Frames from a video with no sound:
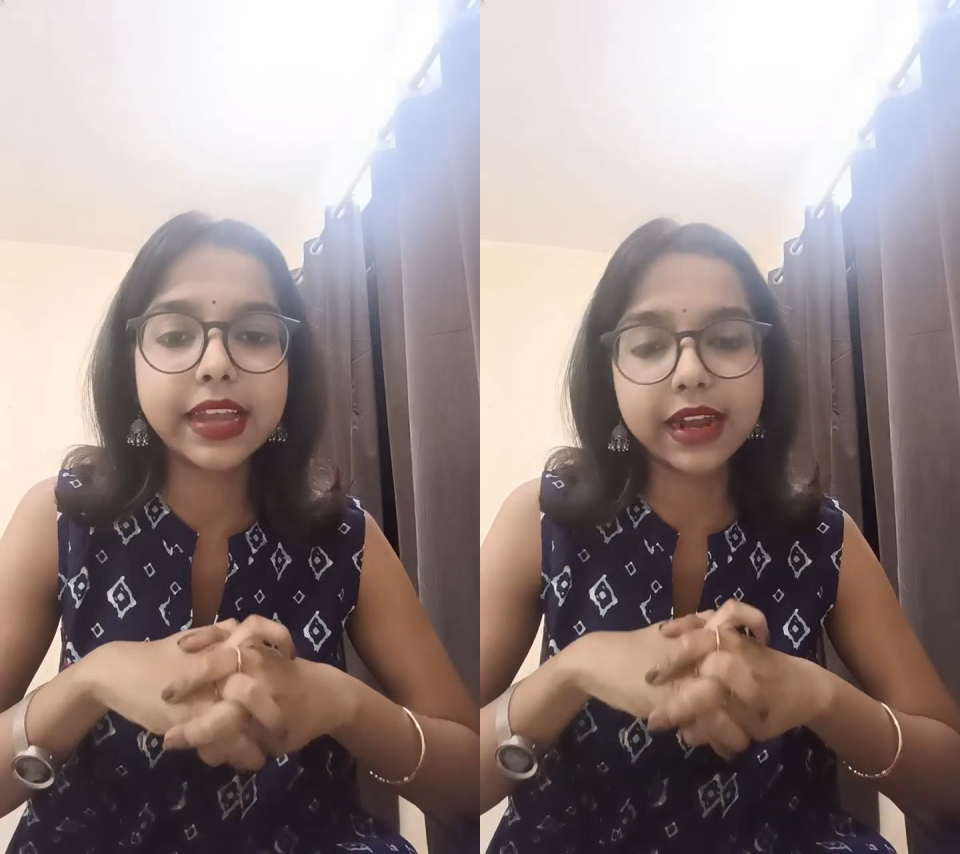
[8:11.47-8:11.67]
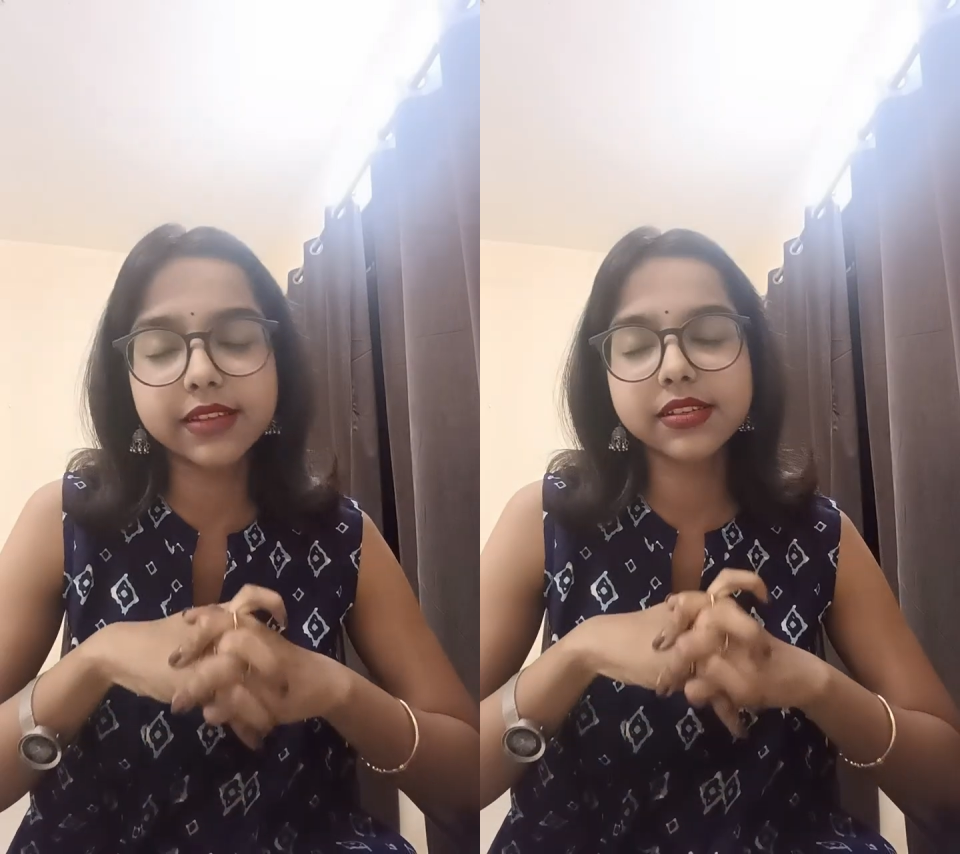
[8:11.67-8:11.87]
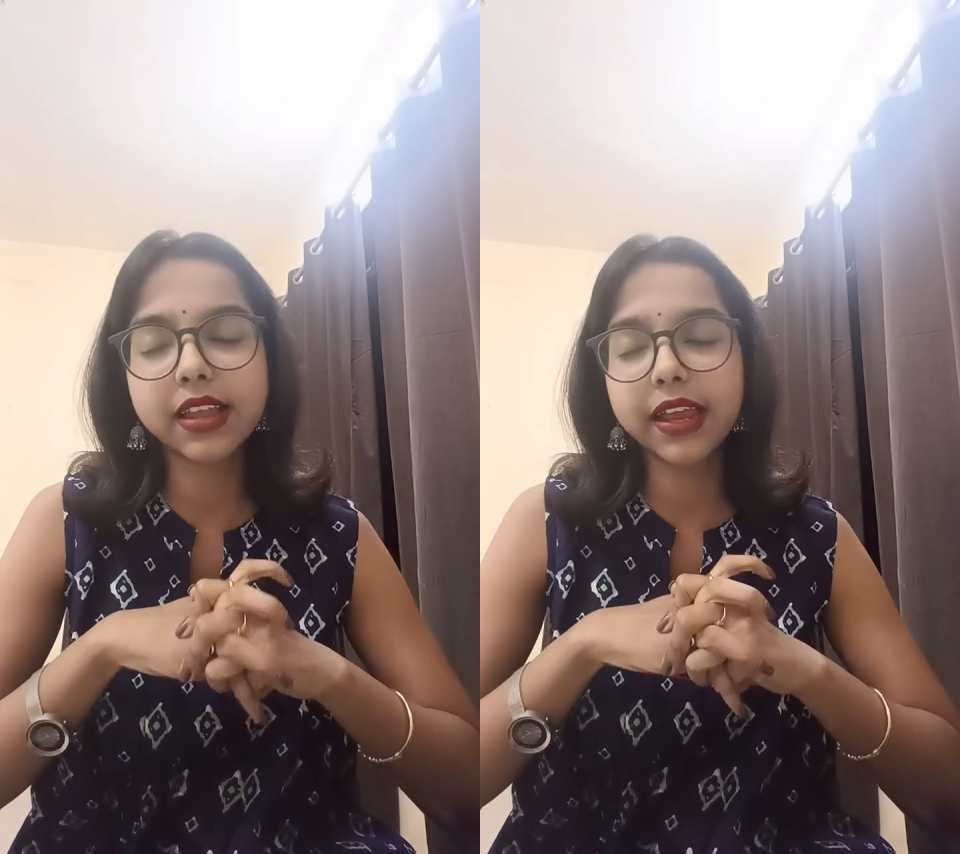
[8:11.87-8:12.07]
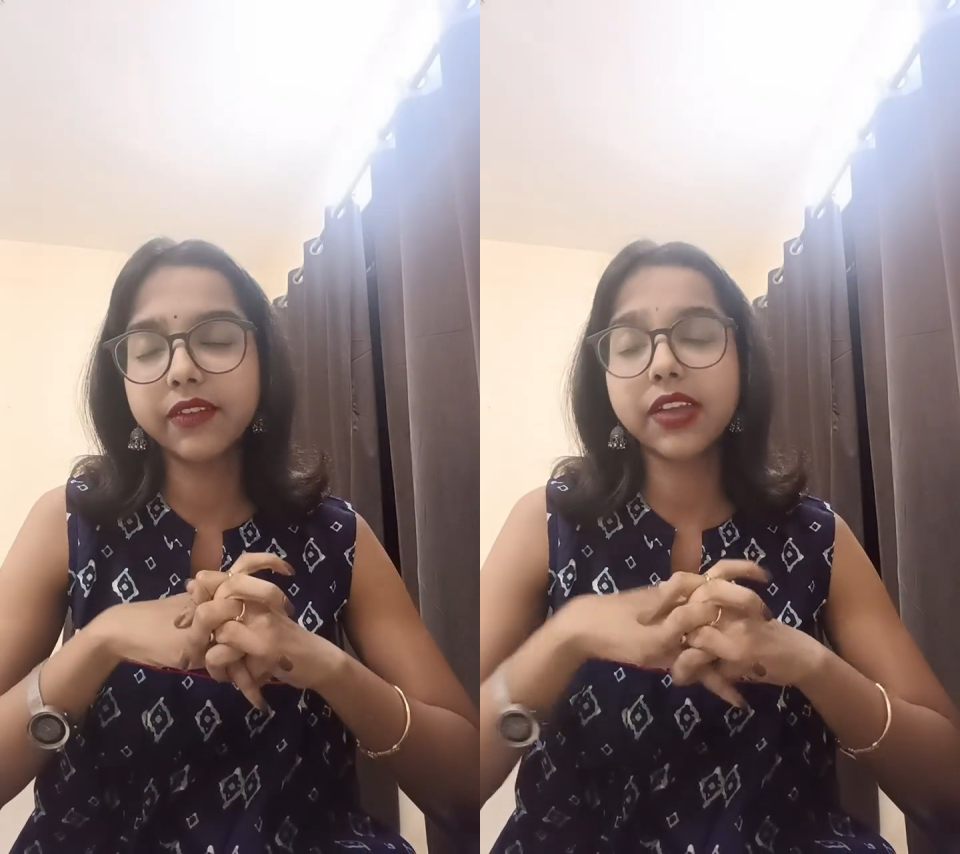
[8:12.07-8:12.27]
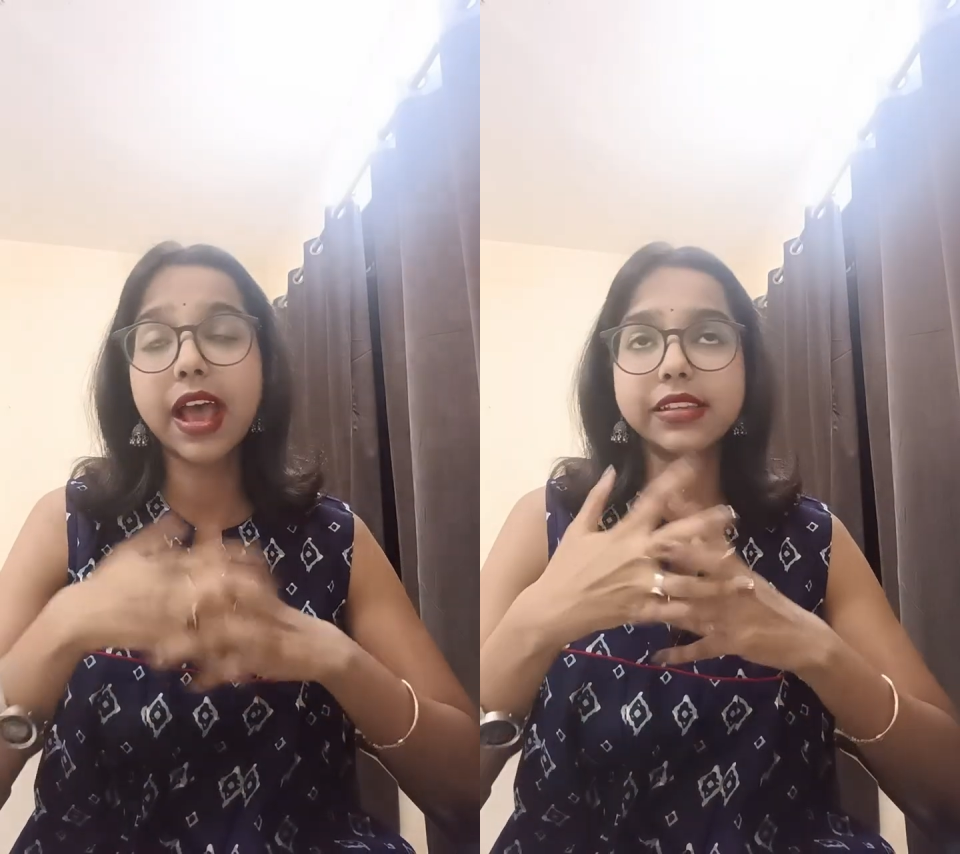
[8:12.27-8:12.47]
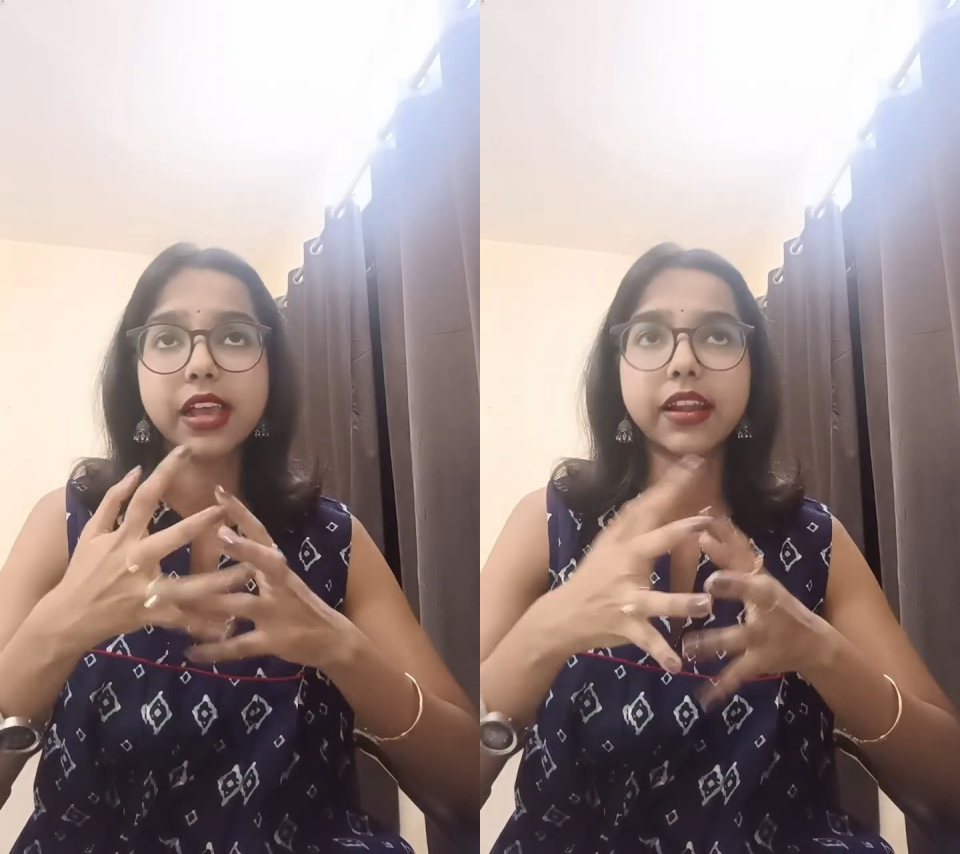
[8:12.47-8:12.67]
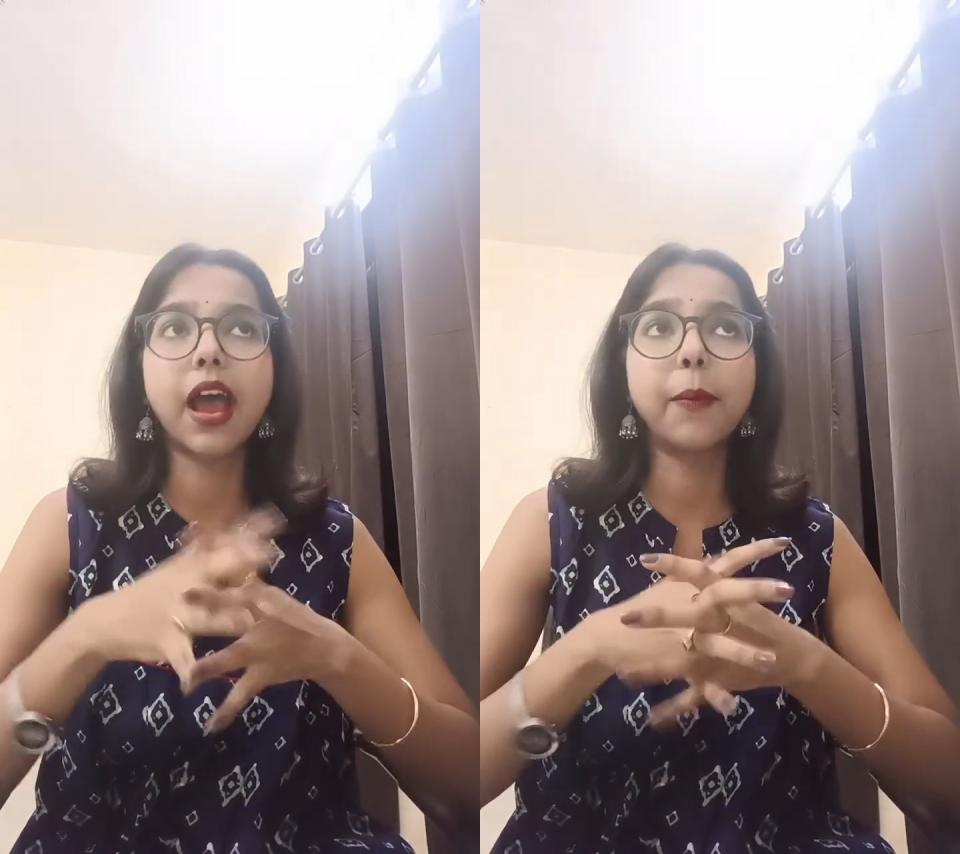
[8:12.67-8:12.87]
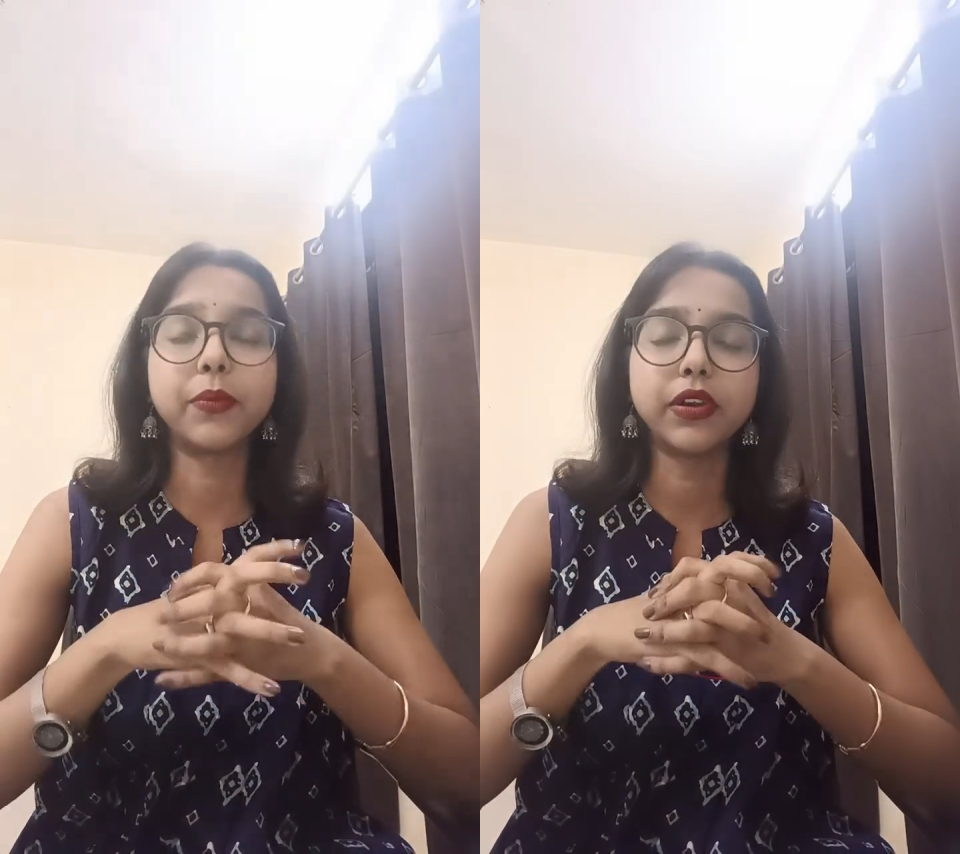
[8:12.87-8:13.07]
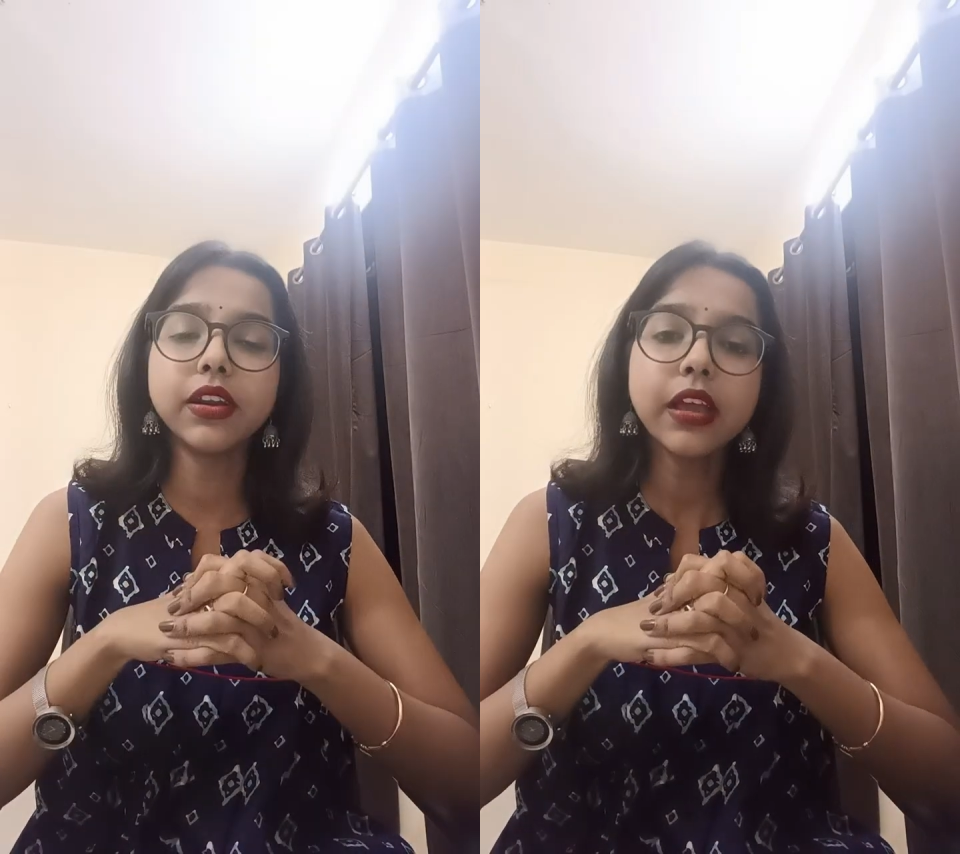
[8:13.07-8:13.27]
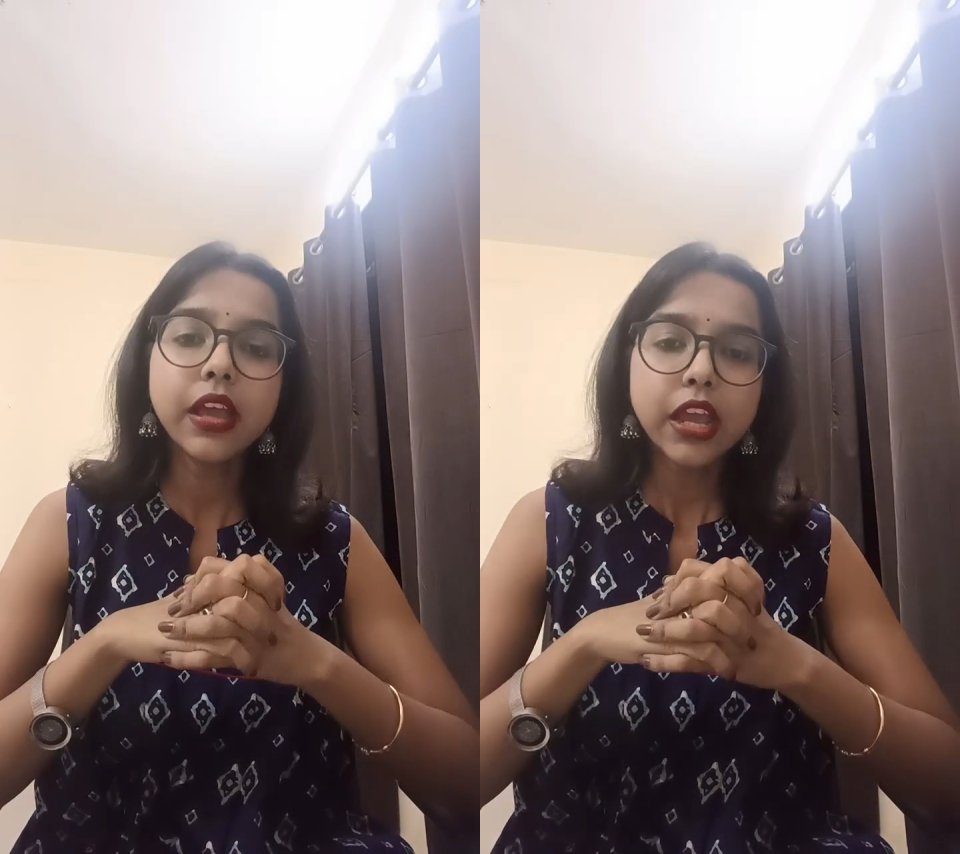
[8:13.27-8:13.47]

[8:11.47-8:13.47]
landslide has had happened.